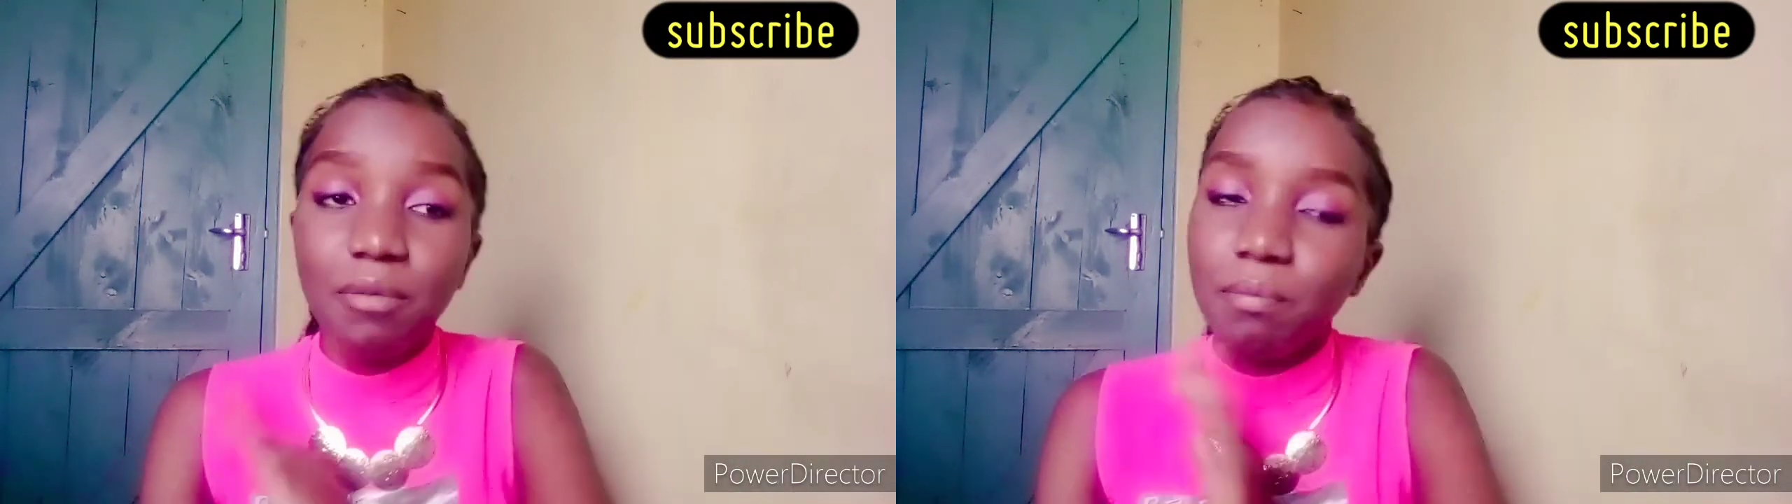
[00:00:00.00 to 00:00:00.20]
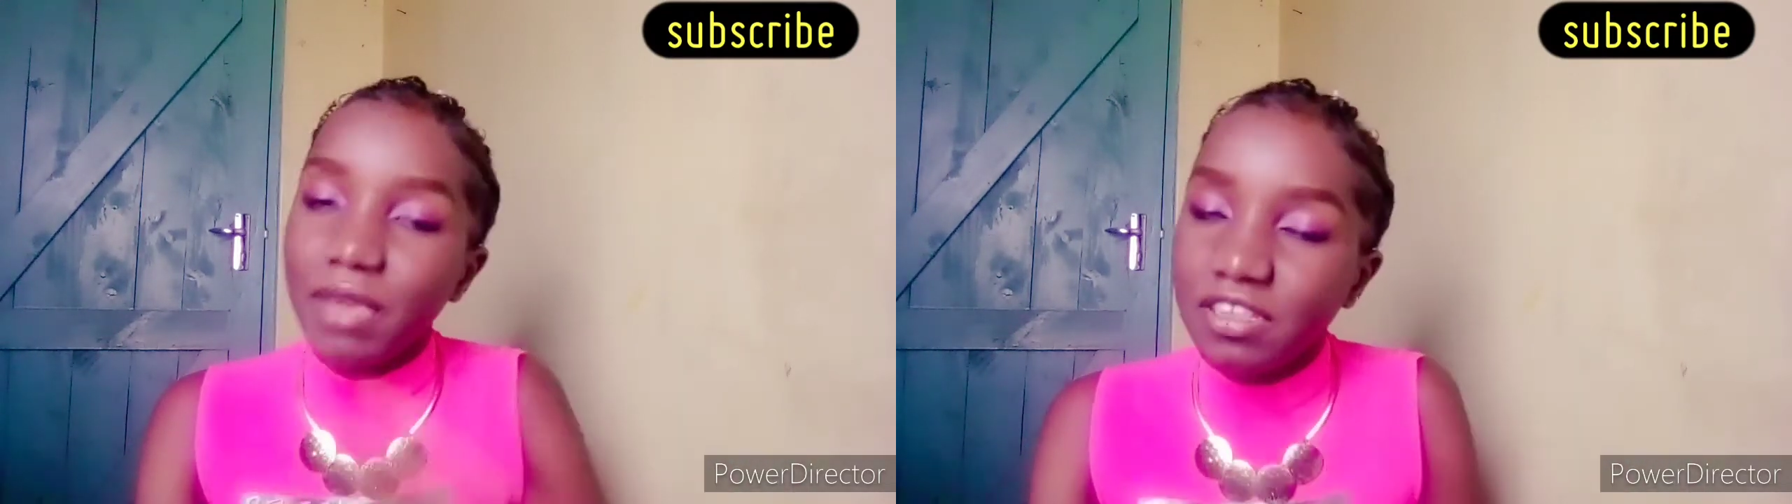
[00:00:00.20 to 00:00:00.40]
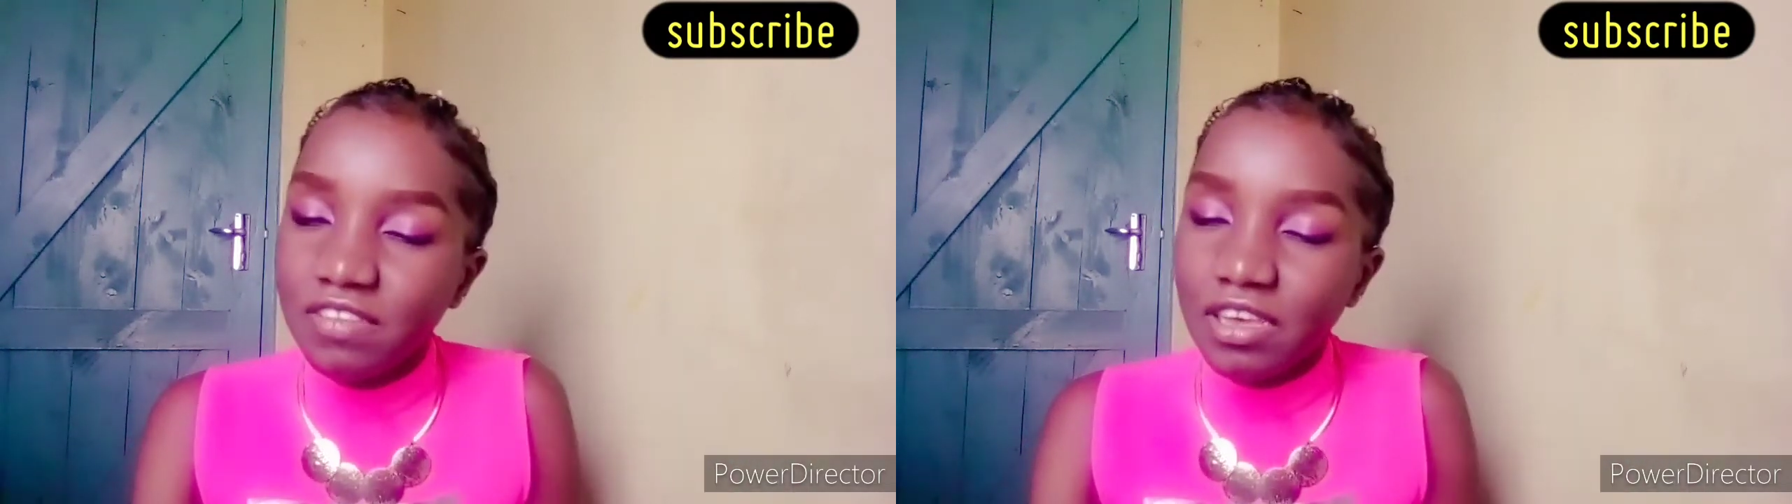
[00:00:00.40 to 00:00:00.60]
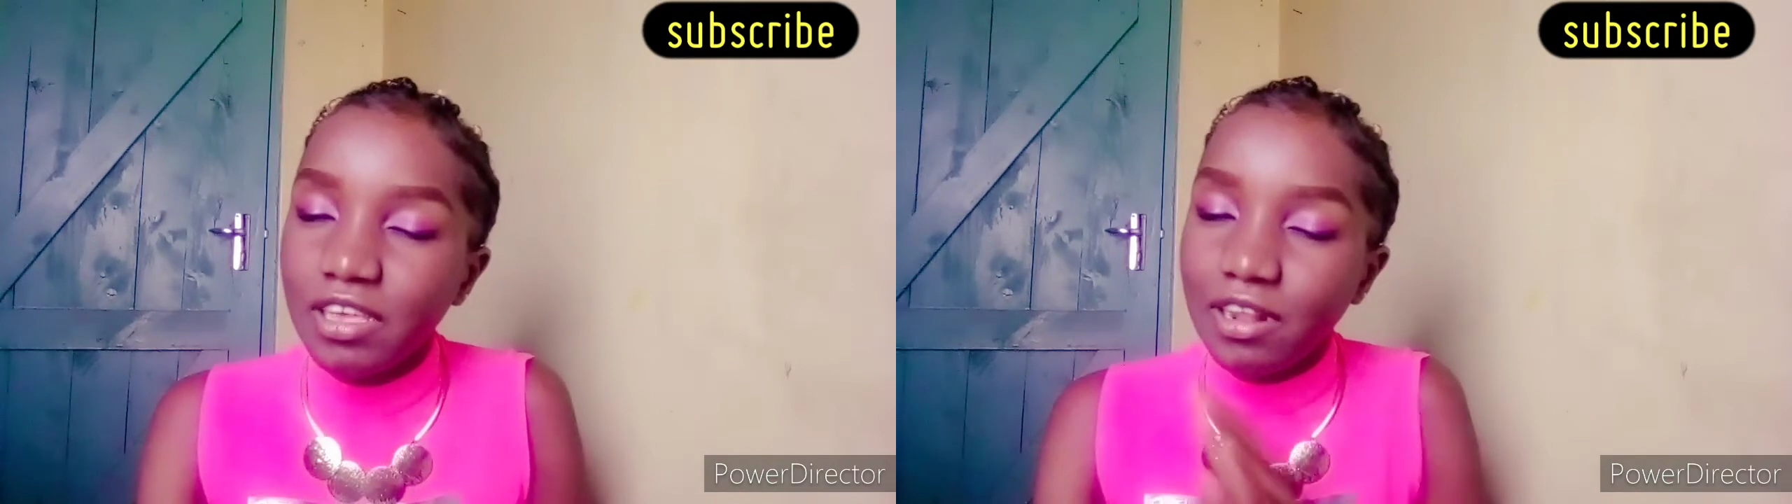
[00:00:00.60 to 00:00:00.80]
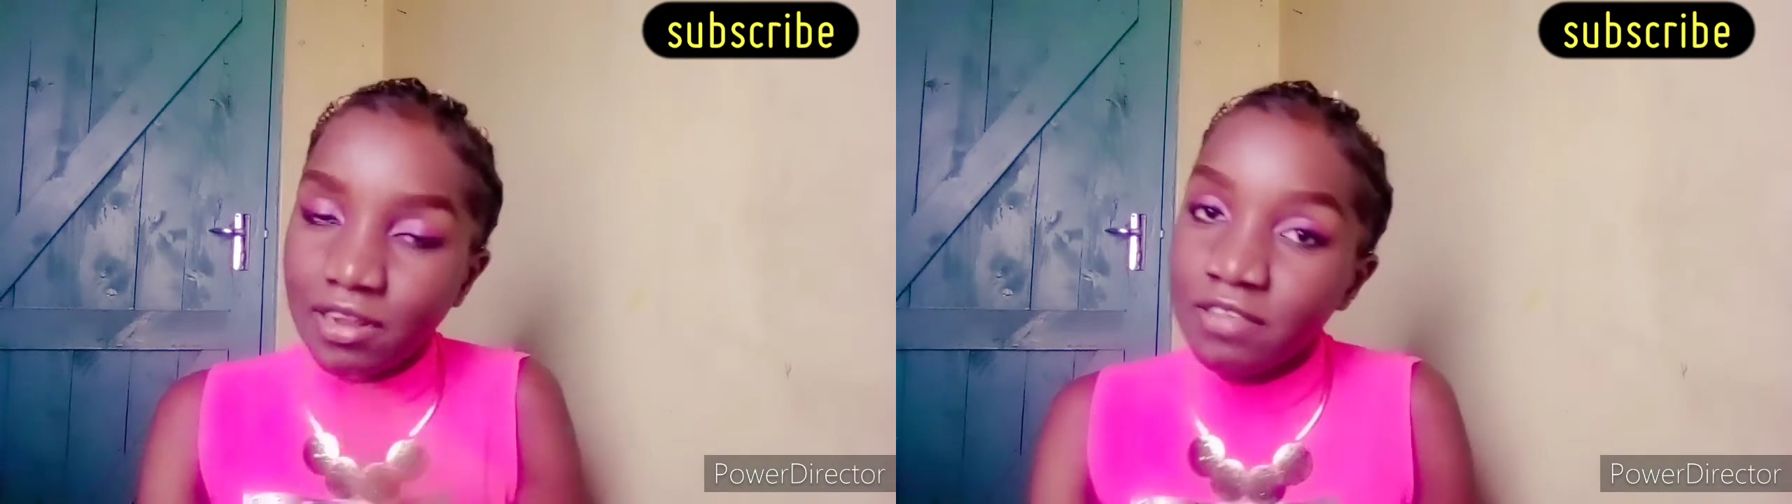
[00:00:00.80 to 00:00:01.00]
Major
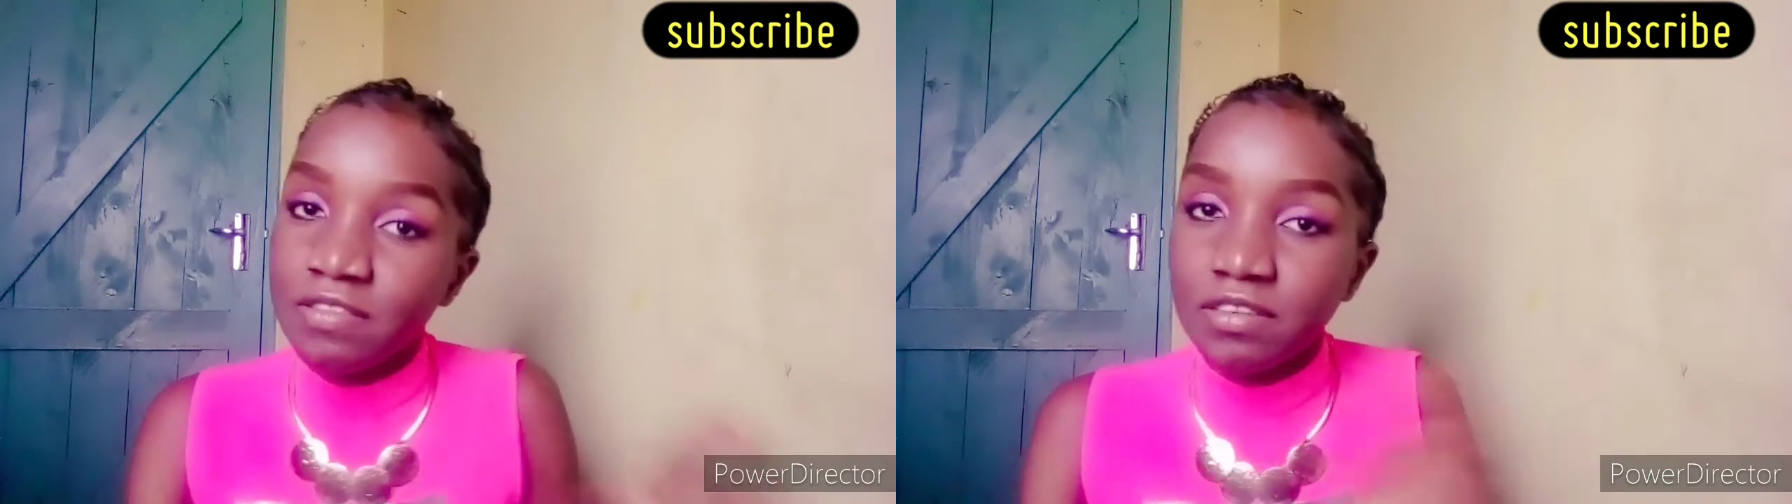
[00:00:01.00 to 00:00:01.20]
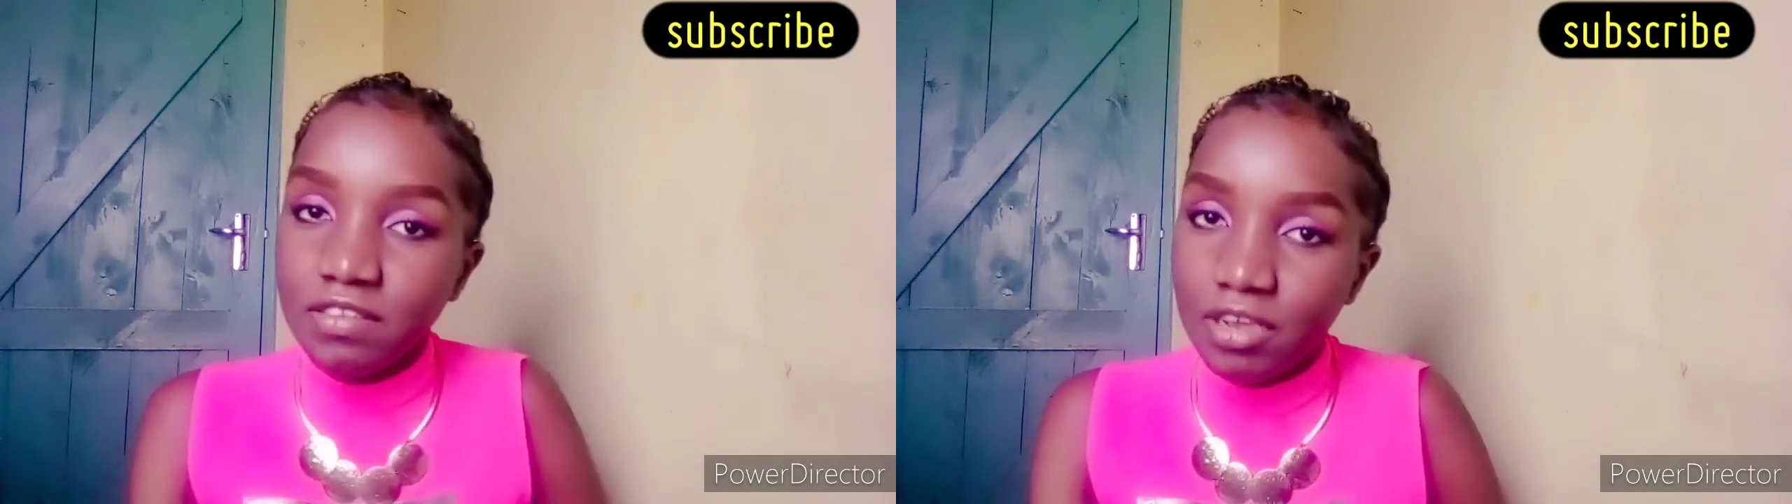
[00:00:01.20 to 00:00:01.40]
illness that